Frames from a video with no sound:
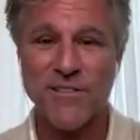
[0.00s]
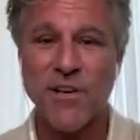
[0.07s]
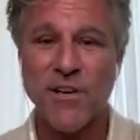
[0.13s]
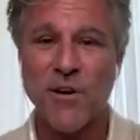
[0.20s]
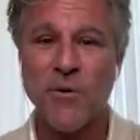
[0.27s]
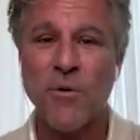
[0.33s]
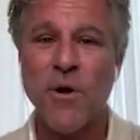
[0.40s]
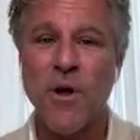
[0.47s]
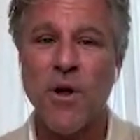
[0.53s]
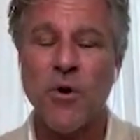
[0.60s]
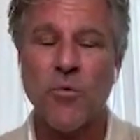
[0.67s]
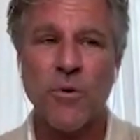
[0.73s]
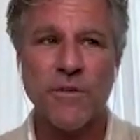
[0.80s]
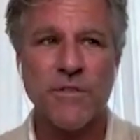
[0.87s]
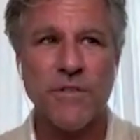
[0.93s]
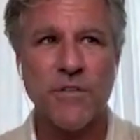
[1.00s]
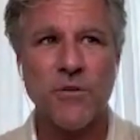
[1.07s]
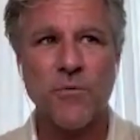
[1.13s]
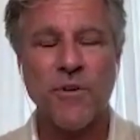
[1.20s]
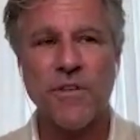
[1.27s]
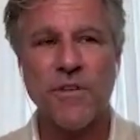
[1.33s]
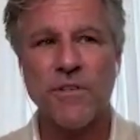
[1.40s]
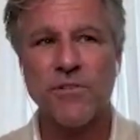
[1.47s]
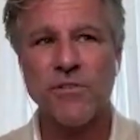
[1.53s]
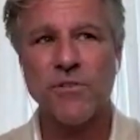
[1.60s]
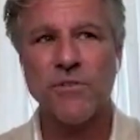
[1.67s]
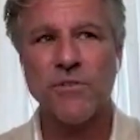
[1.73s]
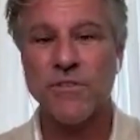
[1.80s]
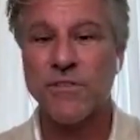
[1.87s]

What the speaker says: So we're dealing with issues.